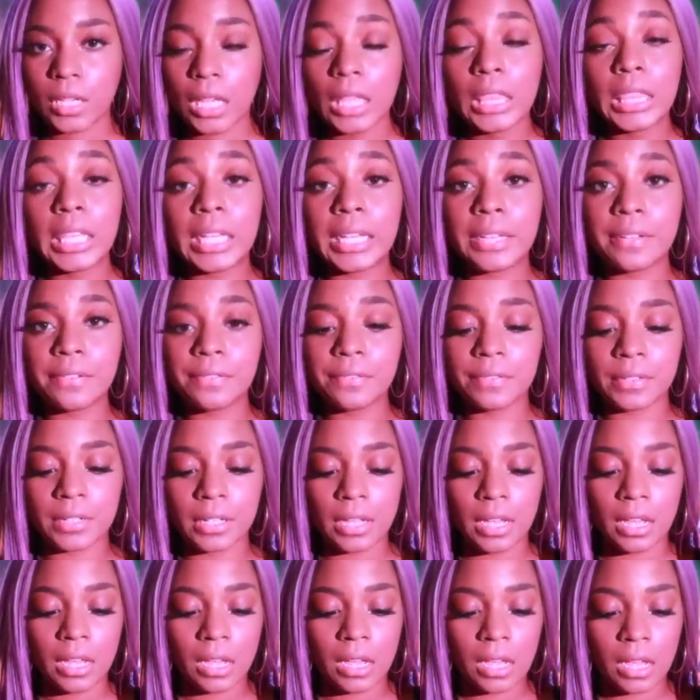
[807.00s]
lived
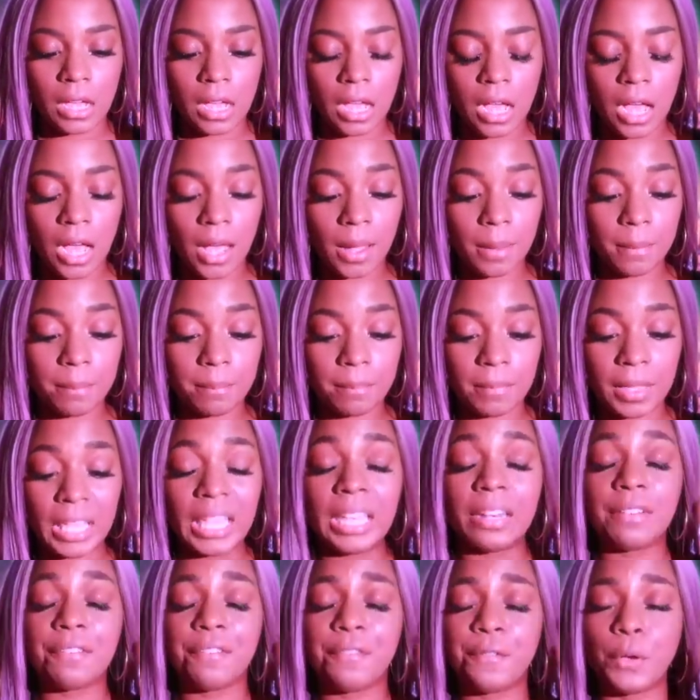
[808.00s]
um,
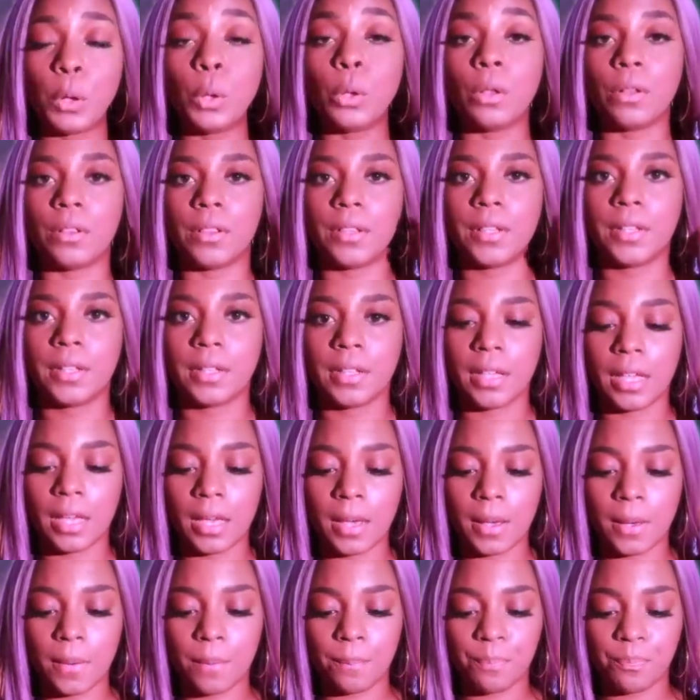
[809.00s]
in full
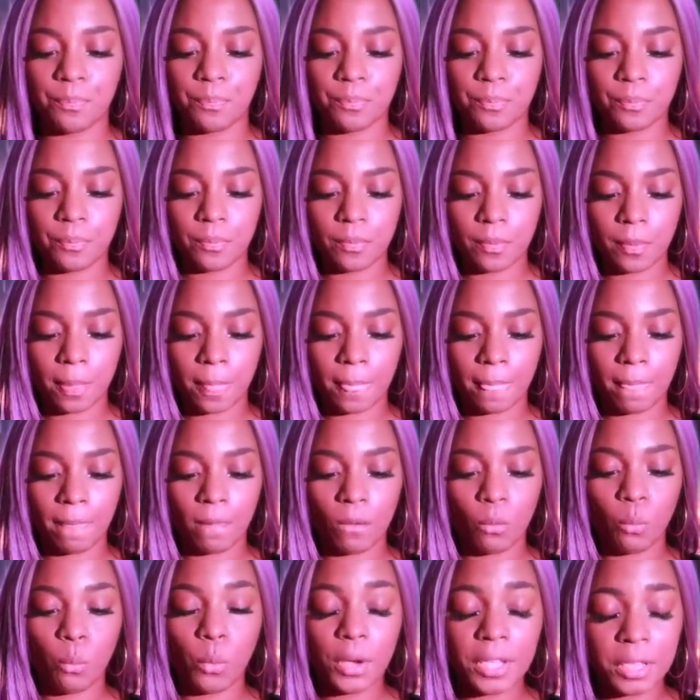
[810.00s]

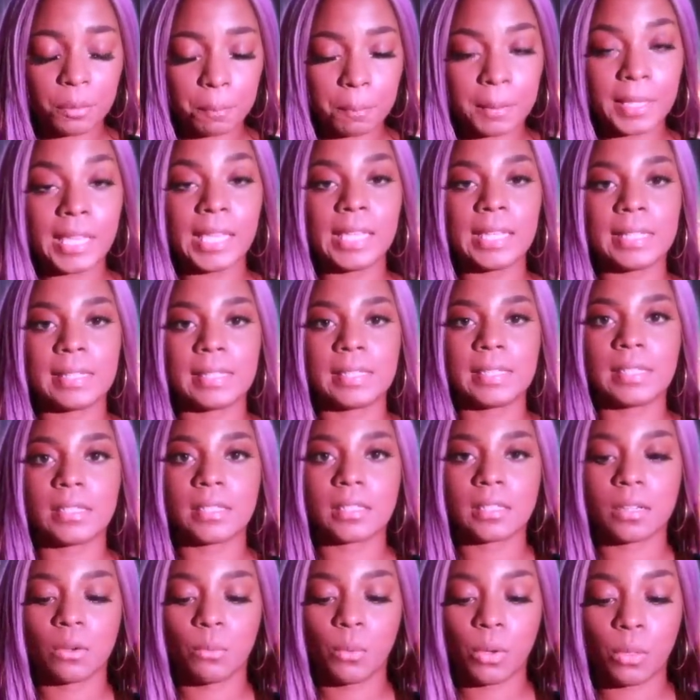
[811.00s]
with
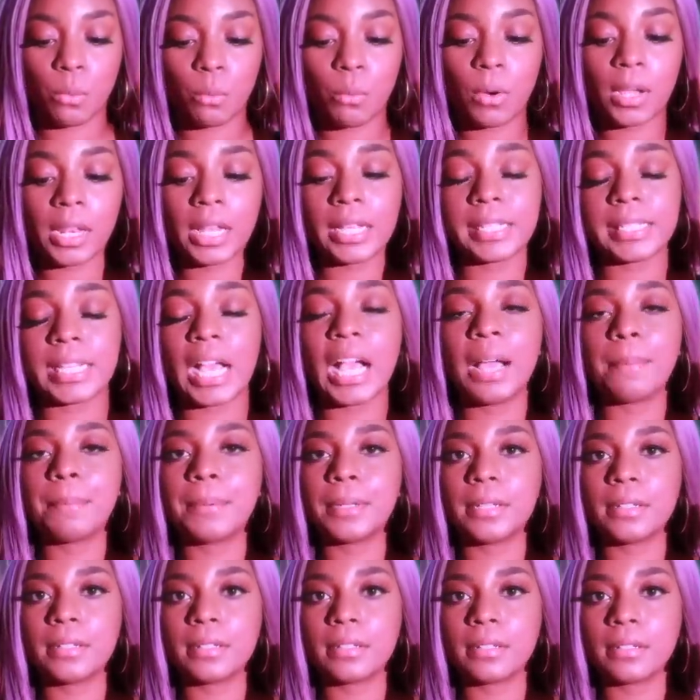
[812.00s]
peace with what has
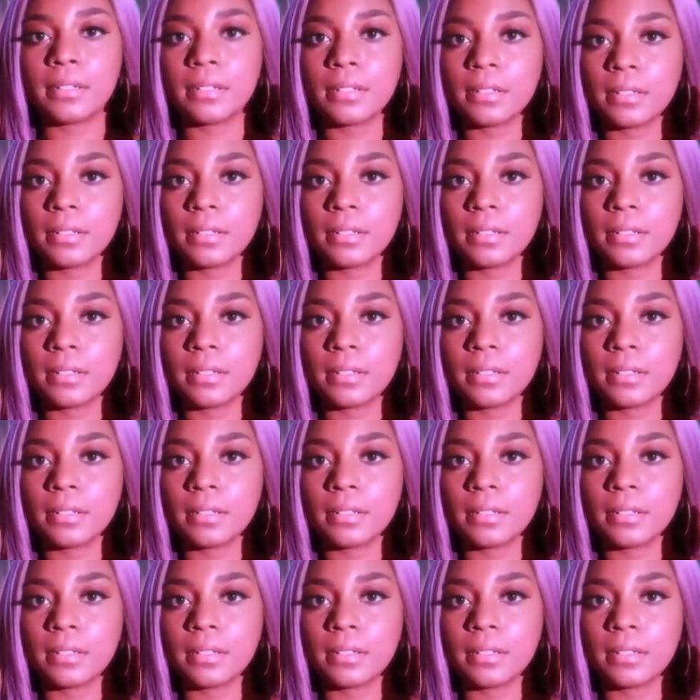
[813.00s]
happened.